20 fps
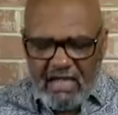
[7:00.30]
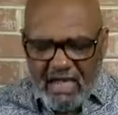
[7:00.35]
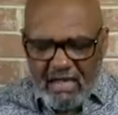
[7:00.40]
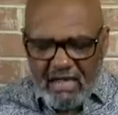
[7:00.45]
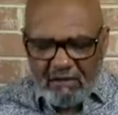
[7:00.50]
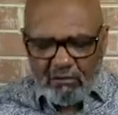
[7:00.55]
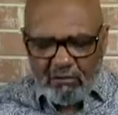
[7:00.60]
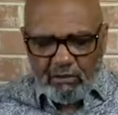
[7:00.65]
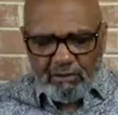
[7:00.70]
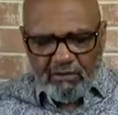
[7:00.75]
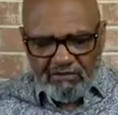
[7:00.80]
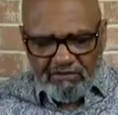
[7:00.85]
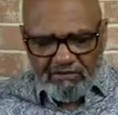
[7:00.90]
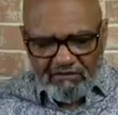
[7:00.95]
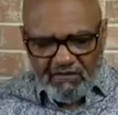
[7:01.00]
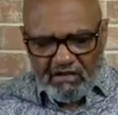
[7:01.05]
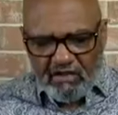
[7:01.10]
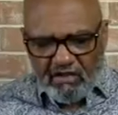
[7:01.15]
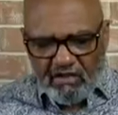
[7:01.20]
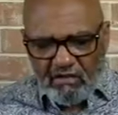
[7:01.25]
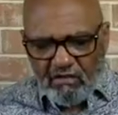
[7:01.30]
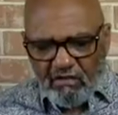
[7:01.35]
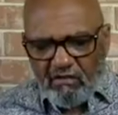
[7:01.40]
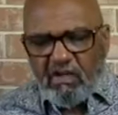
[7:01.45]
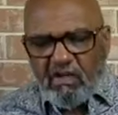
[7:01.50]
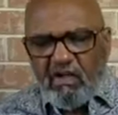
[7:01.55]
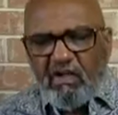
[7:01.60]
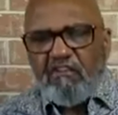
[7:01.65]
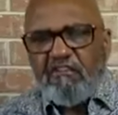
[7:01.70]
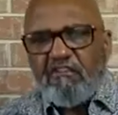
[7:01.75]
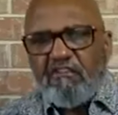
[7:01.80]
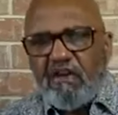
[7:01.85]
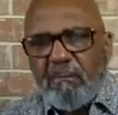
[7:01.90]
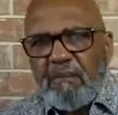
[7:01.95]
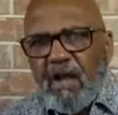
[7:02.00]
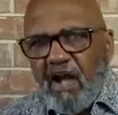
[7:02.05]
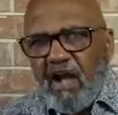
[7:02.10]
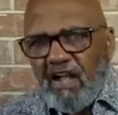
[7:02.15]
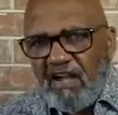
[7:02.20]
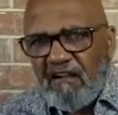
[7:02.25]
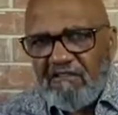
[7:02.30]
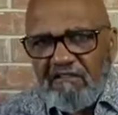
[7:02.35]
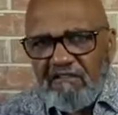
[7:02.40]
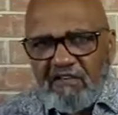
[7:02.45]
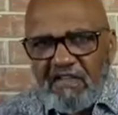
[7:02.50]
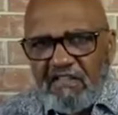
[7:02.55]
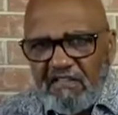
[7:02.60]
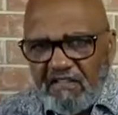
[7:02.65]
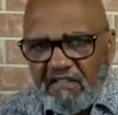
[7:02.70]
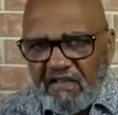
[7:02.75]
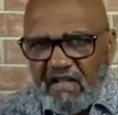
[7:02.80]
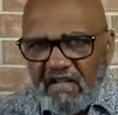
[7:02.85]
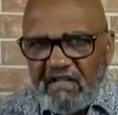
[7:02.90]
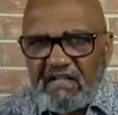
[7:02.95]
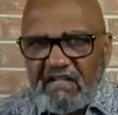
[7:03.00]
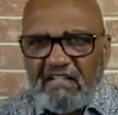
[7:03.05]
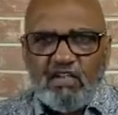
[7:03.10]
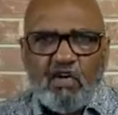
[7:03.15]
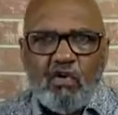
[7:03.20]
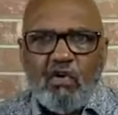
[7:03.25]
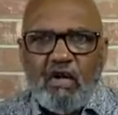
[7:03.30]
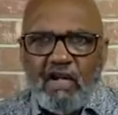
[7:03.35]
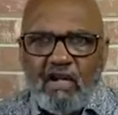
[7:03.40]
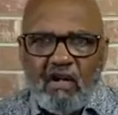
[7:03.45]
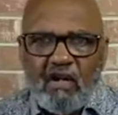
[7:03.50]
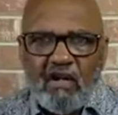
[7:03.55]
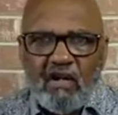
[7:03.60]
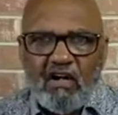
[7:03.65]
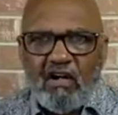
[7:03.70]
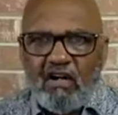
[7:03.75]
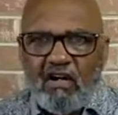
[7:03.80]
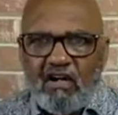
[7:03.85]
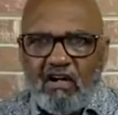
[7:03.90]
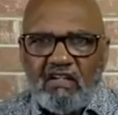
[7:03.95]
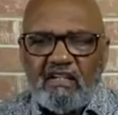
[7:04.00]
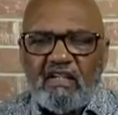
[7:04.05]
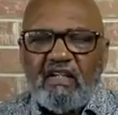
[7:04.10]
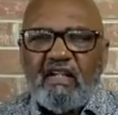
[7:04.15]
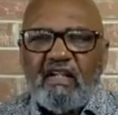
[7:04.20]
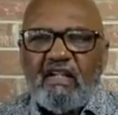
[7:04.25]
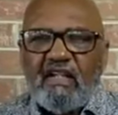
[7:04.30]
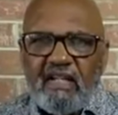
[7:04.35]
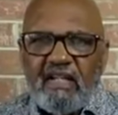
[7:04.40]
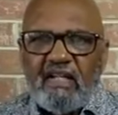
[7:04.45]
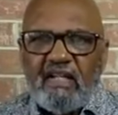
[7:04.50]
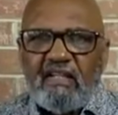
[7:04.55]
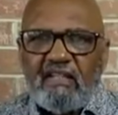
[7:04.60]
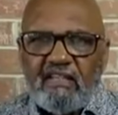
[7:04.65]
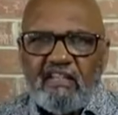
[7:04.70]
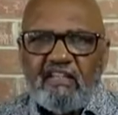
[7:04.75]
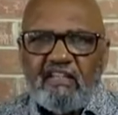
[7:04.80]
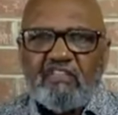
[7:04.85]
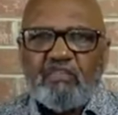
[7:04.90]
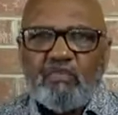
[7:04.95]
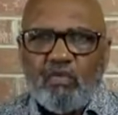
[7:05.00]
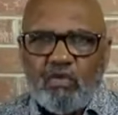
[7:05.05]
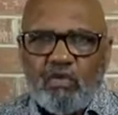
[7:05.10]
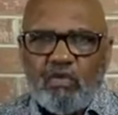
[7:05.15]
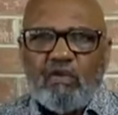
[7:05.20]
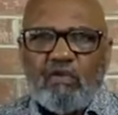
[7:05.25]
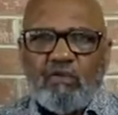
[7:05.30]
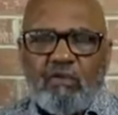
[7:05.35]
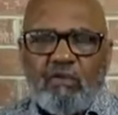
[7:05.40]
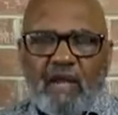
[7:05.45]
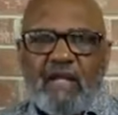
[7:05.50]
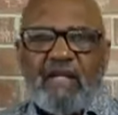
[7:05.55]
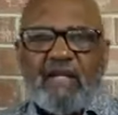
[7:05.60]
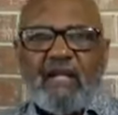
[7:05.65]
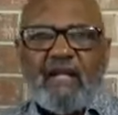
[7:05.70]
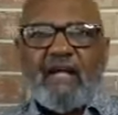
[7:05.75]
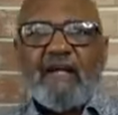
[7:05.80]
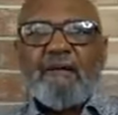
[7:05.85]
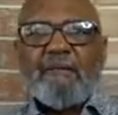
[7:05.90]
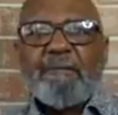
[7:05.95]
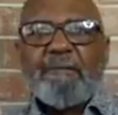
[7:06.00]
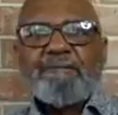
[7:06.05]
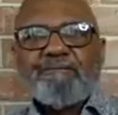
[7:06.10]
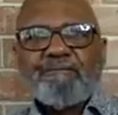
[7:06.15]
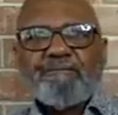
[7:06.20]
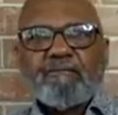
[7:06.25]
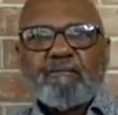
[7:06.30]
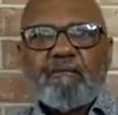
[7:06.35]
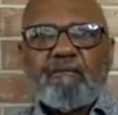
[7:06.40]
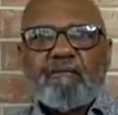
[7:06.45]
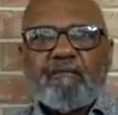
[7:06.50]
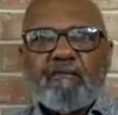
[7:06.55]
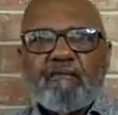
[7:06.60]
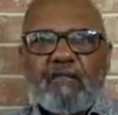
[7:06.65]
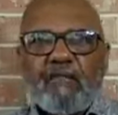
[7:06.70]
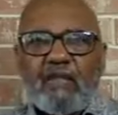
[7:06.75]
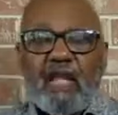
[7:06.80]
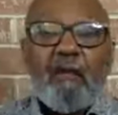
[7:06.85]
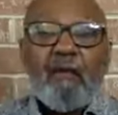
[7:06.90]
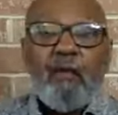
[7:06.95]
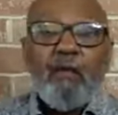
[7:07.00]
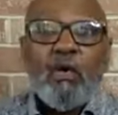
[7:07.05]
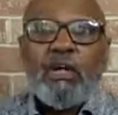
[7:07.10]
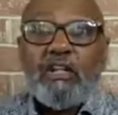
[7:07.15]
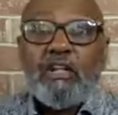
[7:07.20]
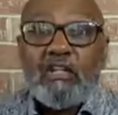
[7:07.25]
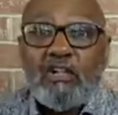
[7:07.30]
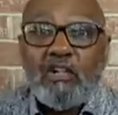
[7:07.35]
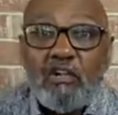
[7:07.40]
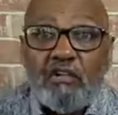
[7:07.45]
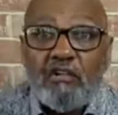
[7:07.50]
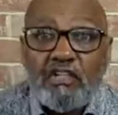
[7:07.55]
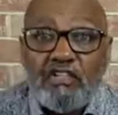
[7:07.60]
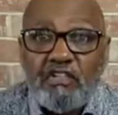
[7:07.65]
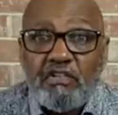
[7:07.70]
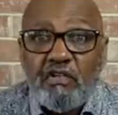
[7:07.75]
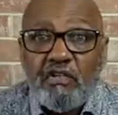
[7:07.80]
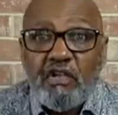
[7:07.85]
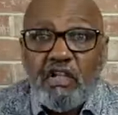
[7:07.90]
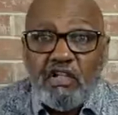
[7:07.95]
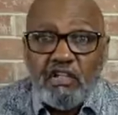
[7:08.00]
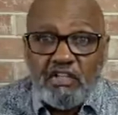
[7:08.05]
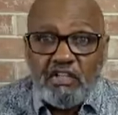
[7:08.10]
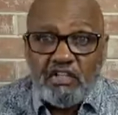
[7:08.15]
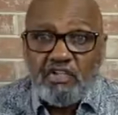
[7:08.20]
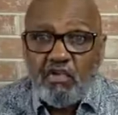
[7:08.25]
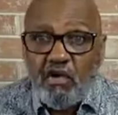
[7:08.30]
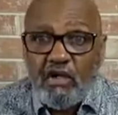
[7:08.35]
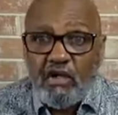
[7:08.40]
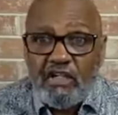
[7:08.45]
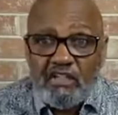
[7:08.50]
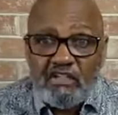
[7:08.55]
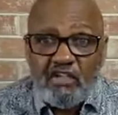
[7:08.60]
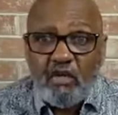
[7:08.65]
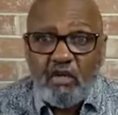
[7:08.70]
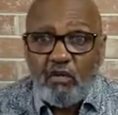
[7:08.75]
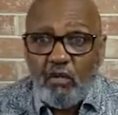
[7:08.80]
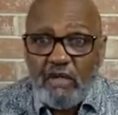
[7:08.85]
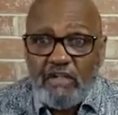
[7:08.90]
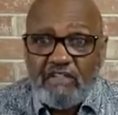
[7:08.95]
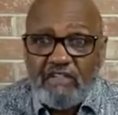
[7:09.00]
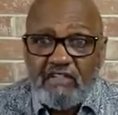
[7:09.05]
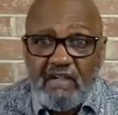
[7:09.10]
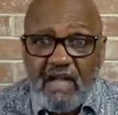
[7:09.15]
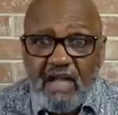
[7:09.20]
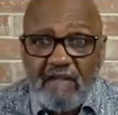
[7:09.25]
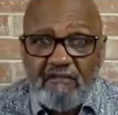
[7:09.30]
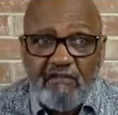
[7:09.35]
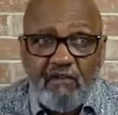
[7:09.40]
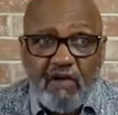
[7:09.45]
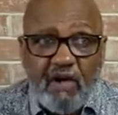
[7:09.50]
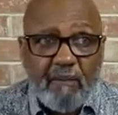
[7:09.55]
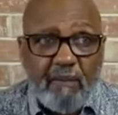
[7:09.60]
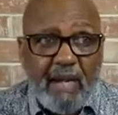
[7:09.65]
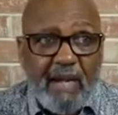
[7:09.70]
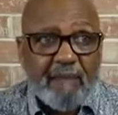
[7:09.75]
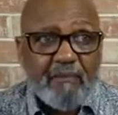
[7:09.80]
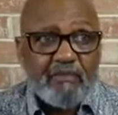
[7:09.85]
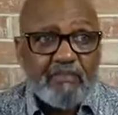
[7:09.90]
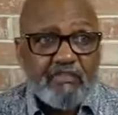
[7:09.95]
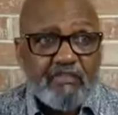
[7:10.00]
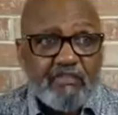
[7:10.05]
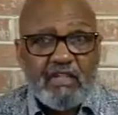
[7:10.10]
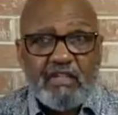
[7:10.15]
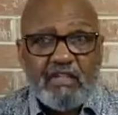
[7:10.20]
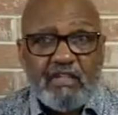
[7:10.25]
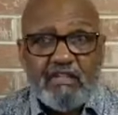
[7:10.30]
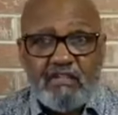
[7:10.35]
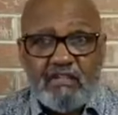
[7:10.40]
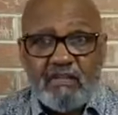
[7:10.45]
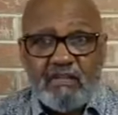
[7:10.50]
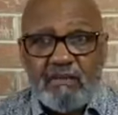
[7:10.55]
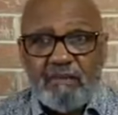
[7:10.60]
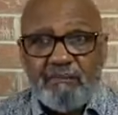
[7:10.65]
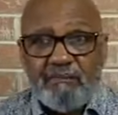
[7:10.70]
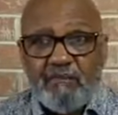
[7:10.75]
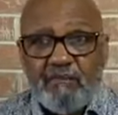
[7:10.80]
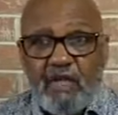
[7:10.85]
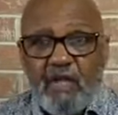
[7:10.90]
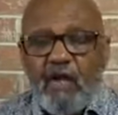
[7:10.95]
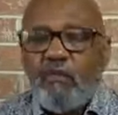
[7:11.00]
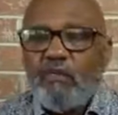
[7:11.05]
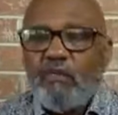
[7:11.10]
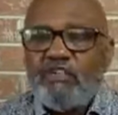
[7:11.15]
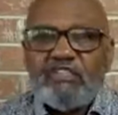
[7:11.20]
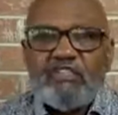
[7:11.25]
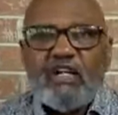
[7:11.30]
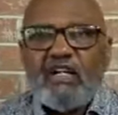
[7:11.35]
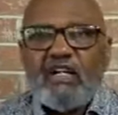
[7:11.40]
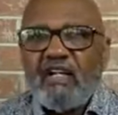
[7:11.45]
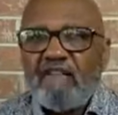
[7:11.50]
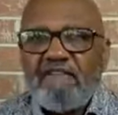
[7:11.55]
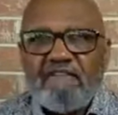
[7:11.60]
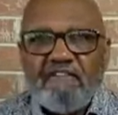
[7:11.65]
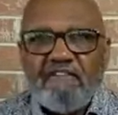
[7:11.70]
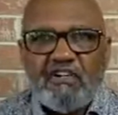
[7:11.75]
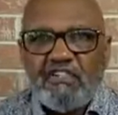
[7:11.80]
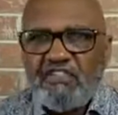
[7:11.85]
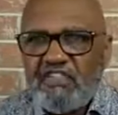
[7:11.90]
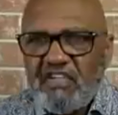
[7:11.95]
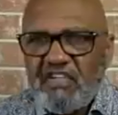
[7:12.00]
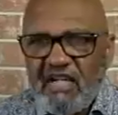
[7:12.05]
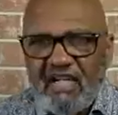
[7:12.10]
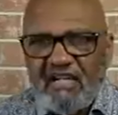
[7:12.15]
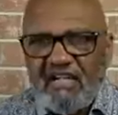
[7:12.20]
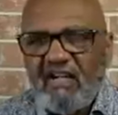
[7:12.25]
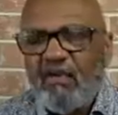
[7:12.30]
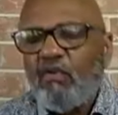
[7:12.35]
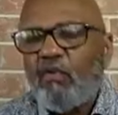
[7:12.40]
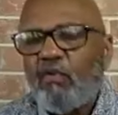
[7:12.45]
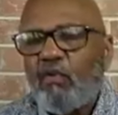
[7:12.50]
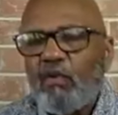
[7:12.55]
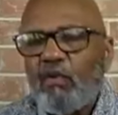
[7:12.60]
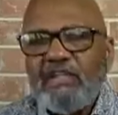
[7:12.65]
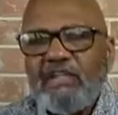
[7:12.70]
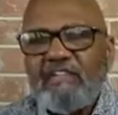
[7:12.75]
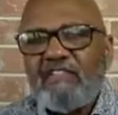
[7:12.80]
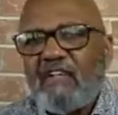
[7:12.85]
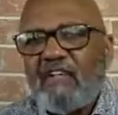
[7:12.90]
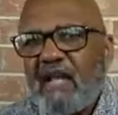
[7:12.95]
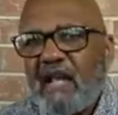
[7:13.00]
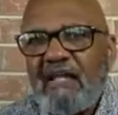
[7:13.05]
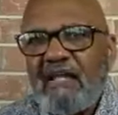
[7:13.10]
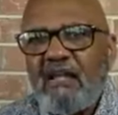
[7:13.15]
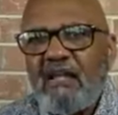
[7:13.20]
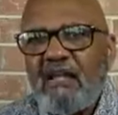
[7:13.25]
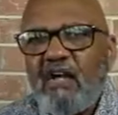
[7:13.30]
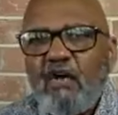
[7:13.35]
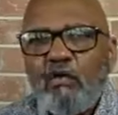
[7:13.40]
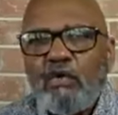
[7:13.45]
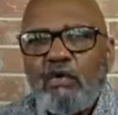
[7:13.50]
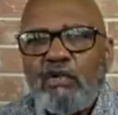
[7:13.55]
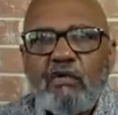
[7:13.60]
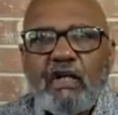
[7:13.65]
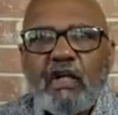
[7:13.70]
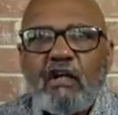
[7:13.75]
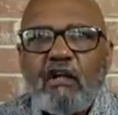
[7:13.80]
and God will prevent you from everything that's going on in this world right now. Hey, we want to encourage you to join us on Wednesday night Bible study too. We're studying First John. Wednesday night, we're